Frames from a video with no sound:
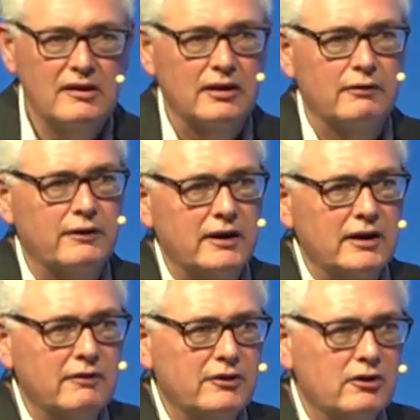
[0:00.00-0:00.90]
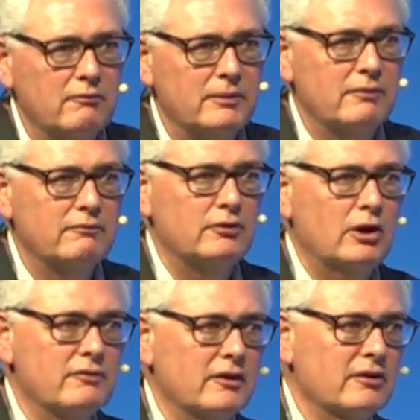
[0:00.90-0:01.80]
And if any of you have been
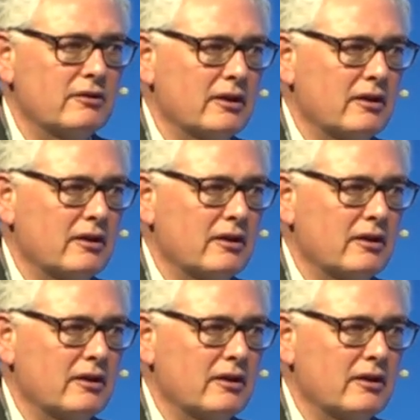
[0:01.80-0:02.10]
involved in looking